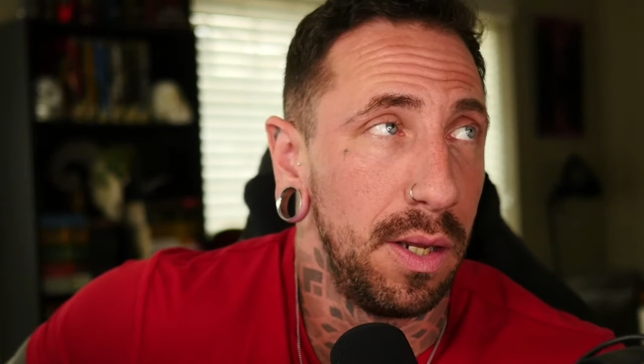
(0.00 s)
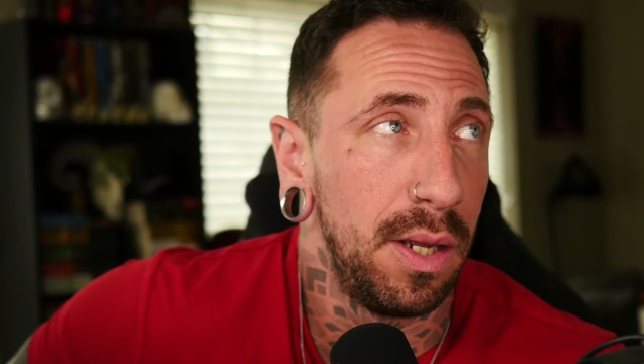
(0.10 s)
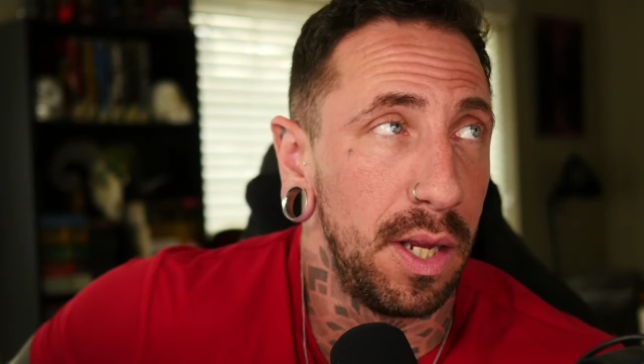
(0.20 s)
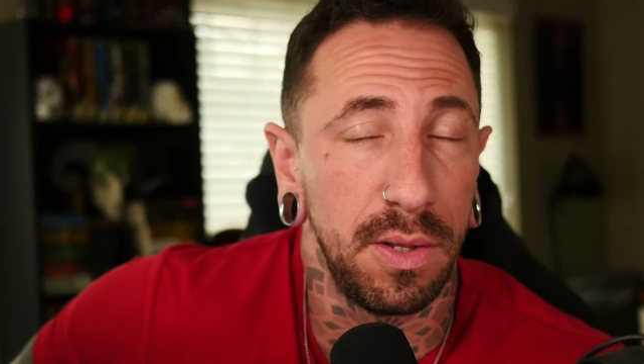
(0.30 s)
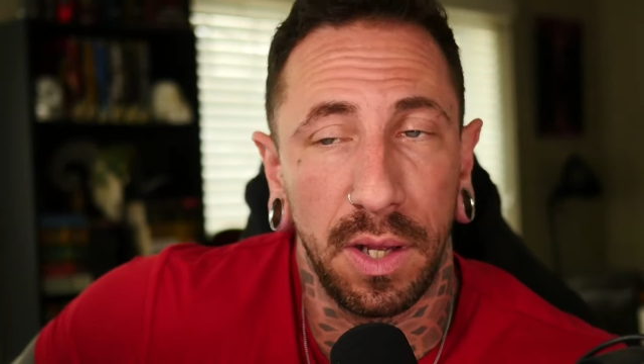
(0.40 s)
I
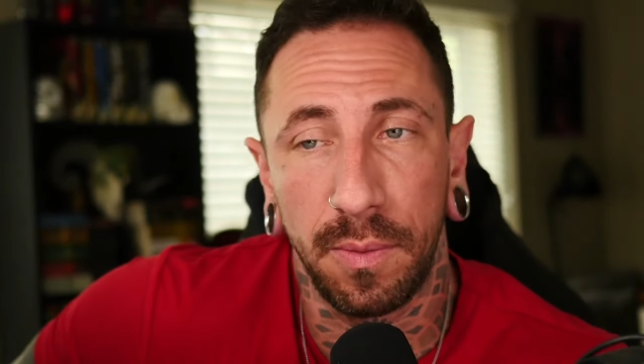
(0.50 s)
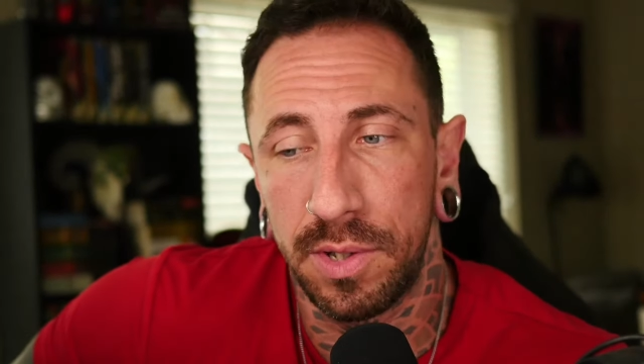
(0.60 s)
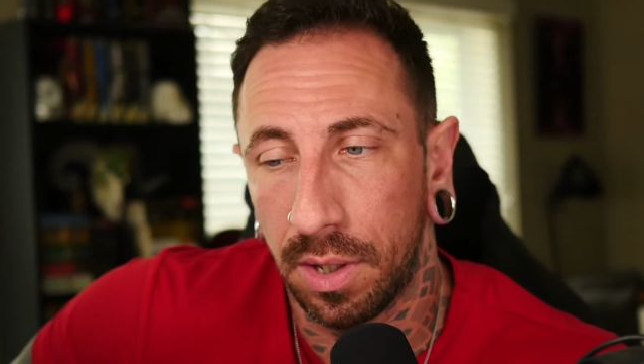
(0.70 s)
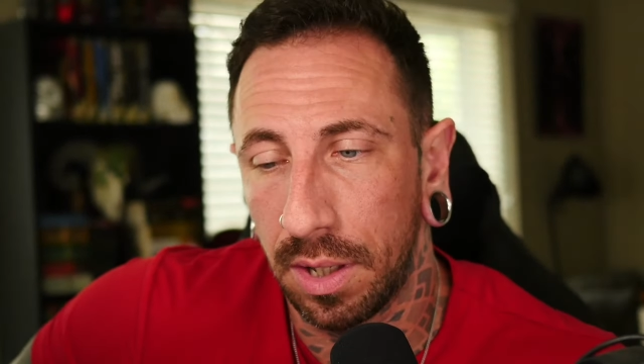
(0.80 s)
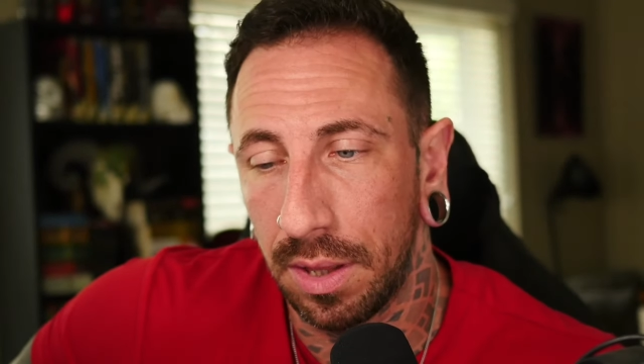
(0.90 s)
do think we
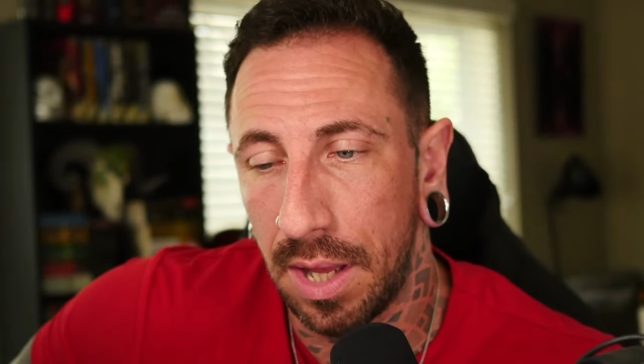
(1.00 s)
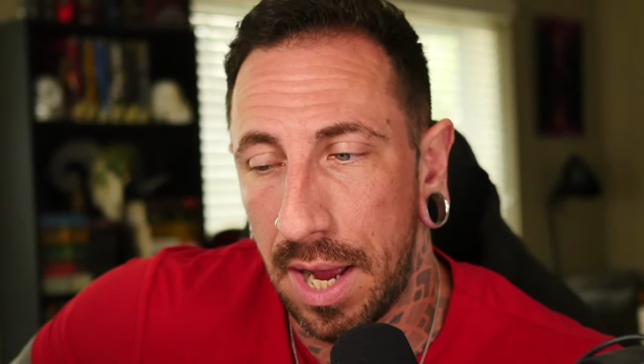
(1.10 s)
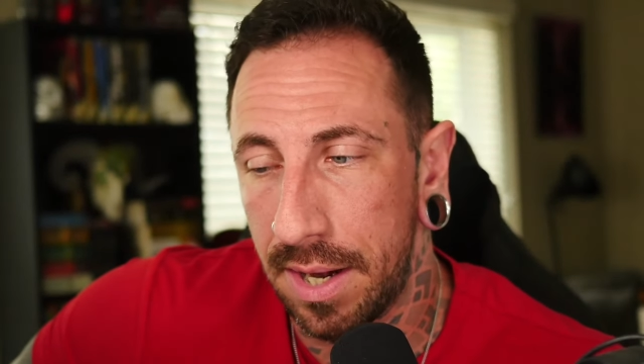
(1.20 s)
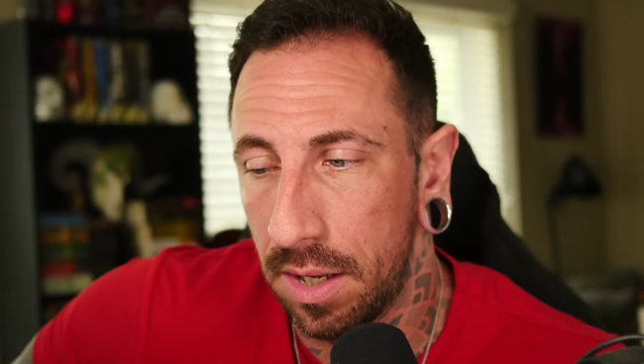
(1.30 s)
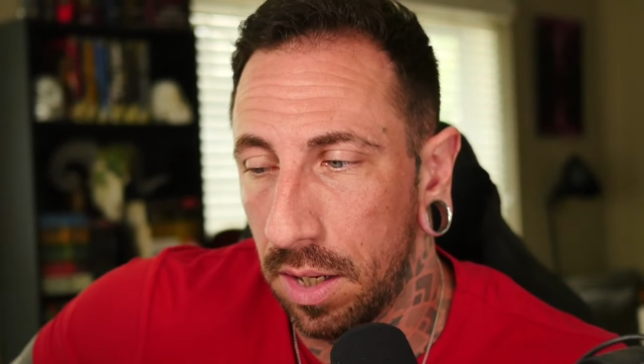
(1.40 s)
took a
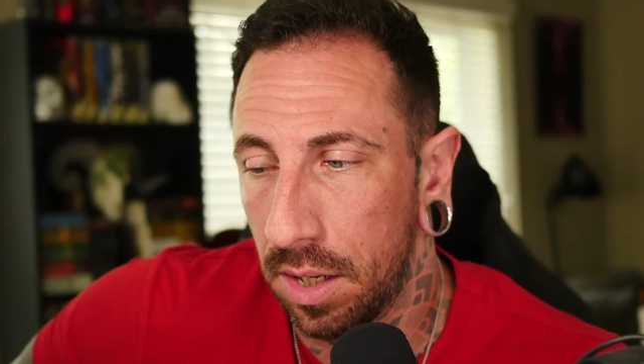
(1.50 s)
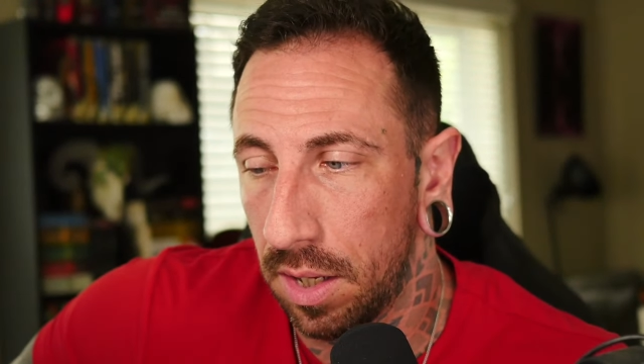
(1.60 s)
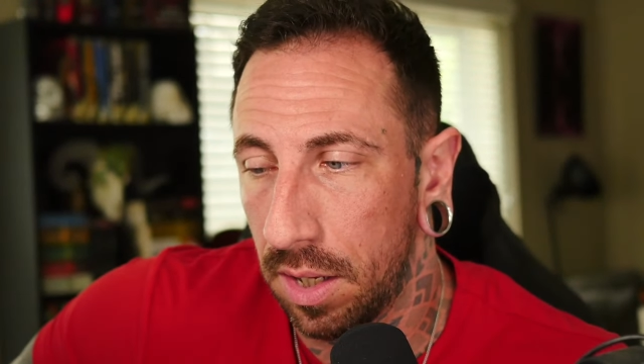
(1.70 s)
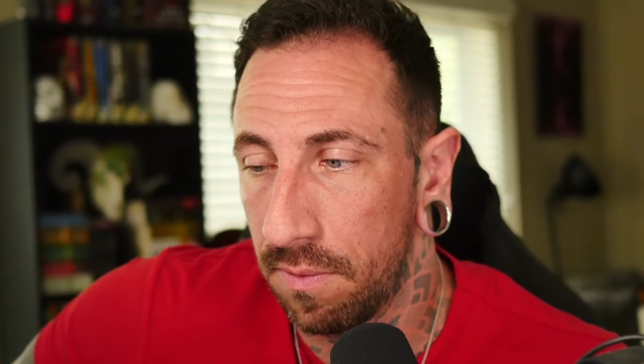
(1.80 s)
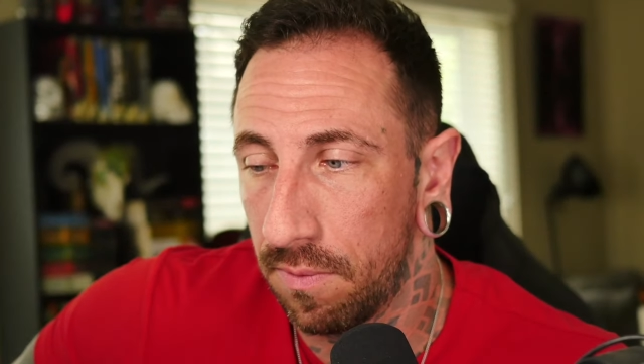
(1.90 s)
lot
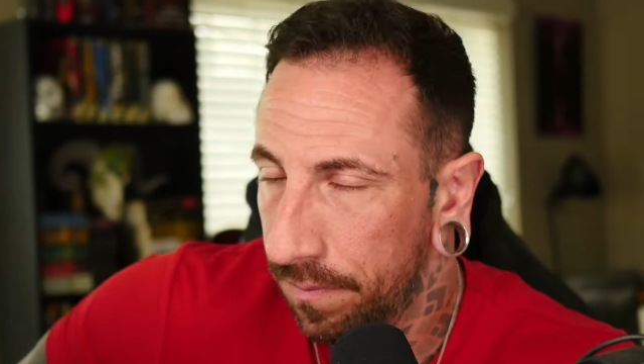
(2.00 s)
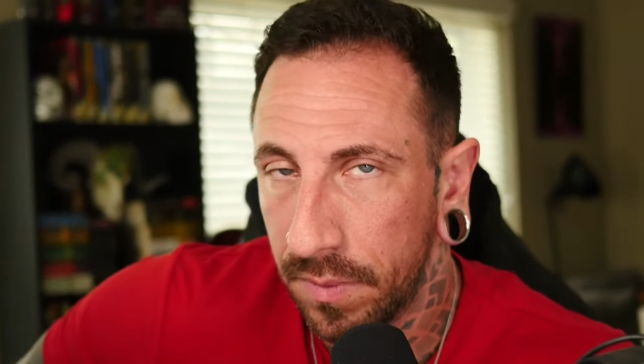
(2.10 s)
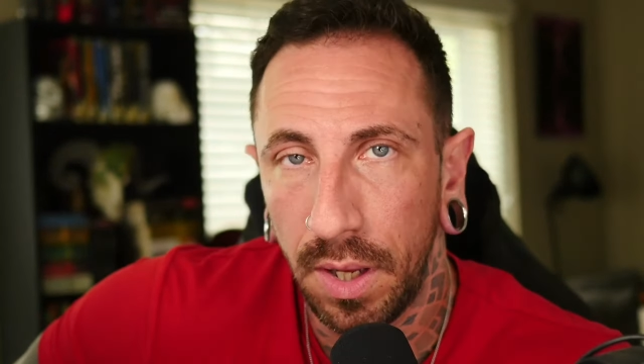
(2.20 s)
of